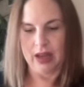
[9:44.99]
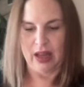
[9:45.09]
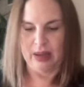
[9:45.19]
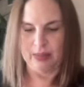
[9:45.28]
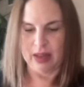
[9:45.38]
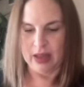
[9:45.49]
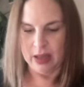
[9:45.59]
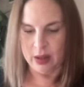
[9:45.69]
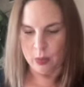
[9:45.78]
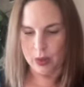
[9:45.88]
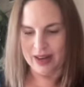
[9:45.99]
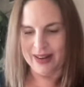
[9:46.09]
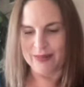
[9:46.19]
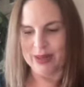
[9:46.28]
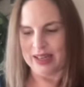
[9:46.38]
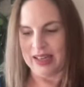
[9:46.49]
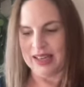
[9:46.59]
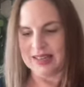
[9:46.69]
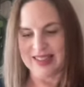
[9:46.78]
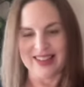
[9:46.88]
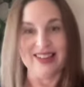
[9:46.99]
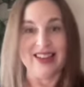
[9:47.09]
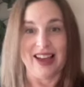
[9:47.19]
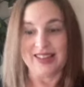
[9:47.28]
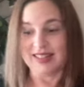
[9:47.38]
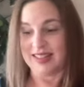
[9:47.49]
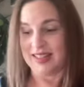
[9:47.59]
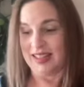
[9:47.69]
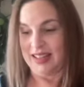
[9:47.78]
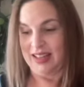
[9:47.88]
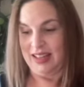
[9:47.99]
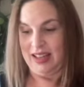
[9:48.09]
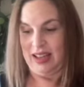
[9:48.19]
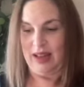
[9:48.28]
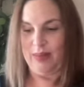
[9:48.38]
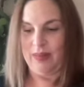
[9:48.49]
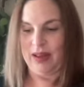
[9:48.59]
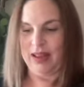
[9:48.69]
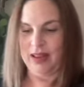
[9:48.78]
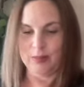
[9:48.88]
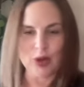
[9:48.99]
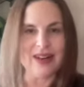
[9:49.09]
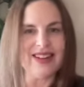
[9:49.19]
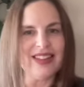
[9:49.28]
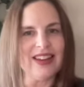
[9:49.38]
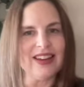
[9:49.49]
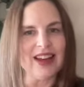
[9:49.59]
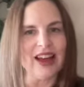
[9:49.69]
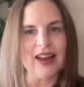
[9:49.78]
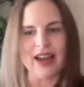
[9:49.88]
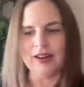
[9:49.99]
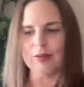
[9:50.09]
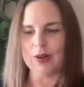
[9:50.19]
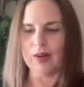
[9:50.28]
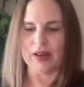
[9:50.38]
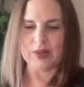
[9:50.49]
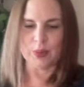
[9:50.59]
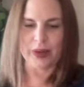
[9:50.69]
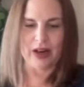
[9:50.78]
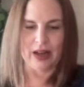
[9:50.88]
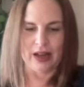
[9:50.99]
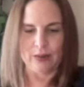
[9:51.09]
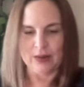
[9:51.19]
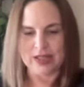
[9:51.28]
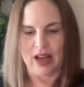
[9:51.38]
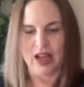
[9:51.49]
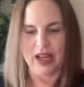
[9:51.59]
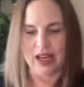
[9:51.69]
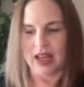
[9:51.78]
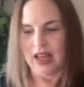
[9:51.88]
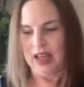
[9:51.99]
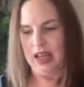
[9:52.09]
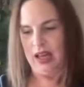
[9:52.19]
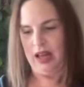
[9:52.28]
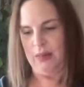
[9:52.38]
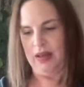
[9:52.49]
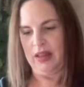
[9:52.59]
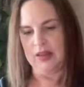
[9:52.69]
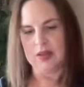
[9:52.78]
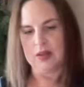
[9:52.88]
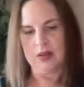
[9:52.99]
um, would it have been nice? Yes. Um, I'm trying to think, I, I don't know, I swear it was on um, this